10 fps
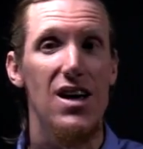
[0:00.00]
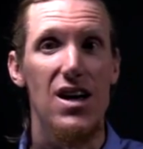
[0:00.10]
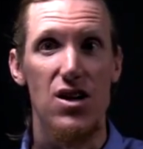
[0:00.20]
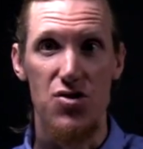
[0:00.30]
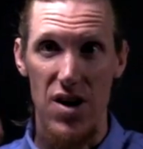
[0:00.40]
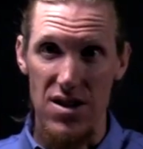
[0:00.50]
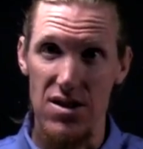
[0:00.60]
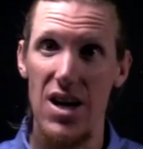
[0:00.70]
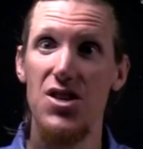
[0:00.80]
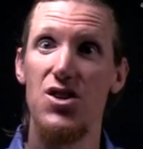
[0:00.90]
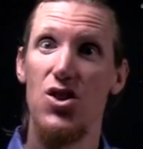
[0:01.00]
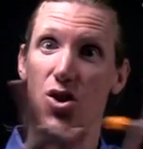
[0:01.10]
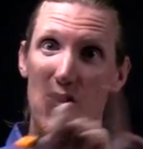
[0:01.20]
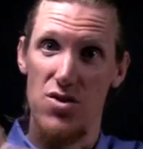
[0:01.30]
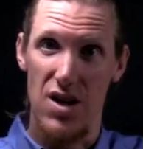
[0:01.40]
in translation
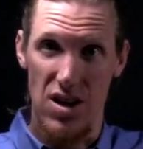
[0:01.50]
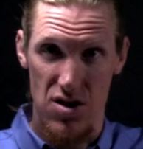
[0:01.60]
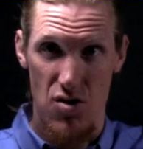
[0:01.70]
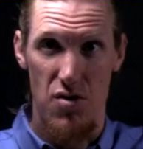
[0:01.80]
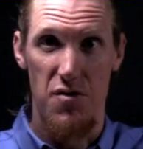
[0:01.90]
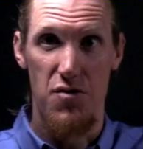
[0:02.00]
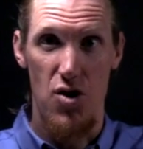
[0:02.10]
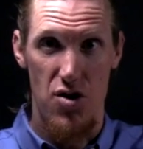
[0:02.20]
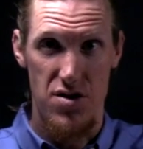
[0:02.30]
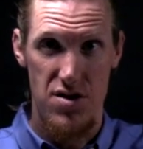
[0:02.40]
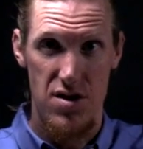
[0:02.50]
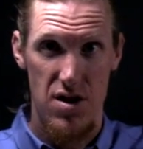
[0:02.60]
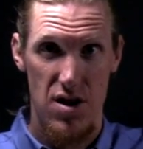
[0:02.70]
those things are reversed.